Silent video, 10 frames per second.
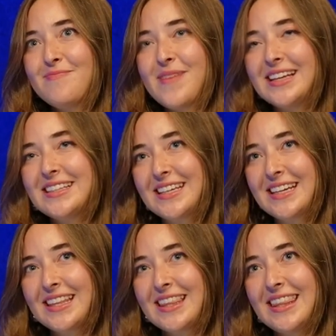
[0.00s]

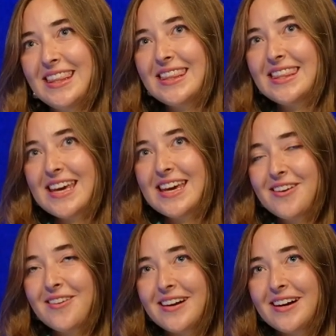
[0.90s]
basic
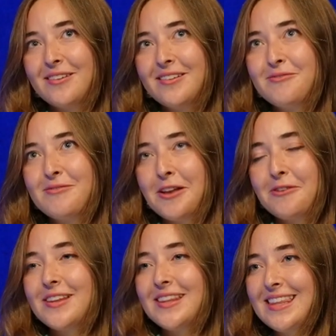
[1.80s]
thing or
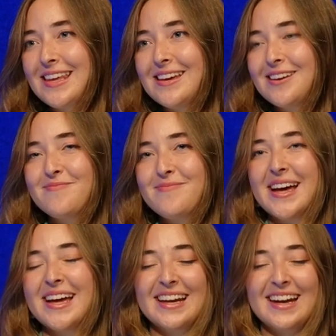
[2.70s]
irrelevant thing,
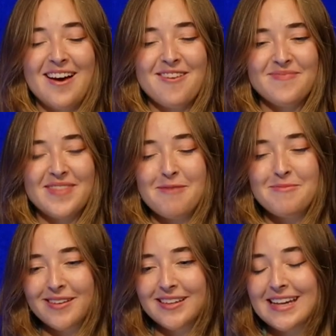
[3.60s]
but
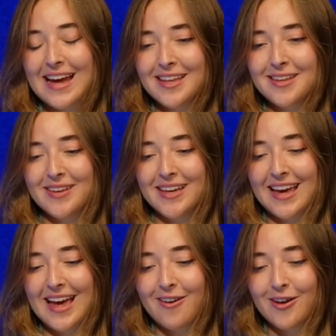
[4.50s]
Abby was telling me
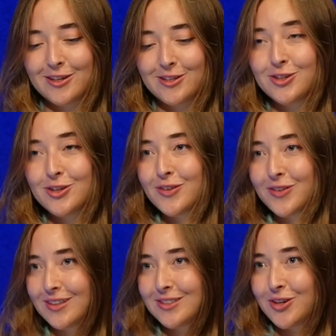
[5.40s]
how her
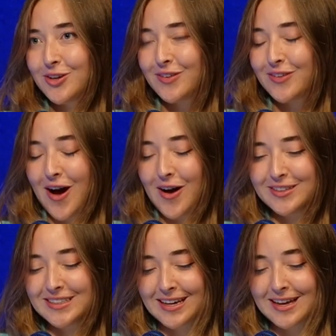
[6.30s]

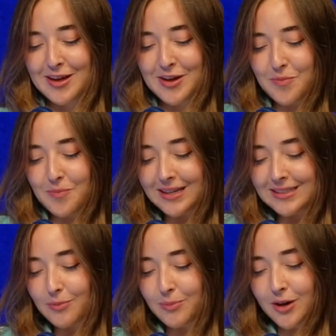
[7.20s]
two-year-old
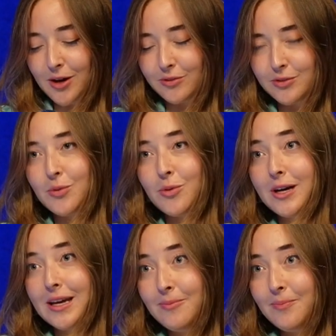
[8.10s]
picked up a gold
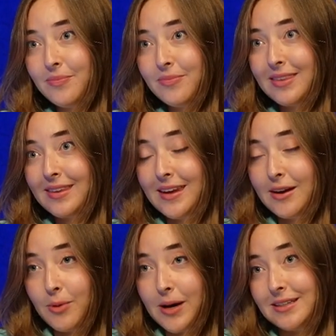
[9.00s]
coin,
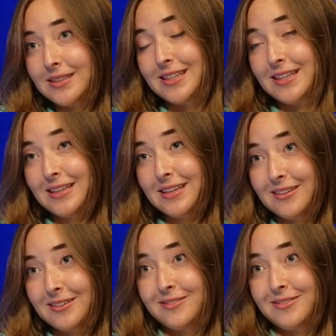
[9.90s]
went to the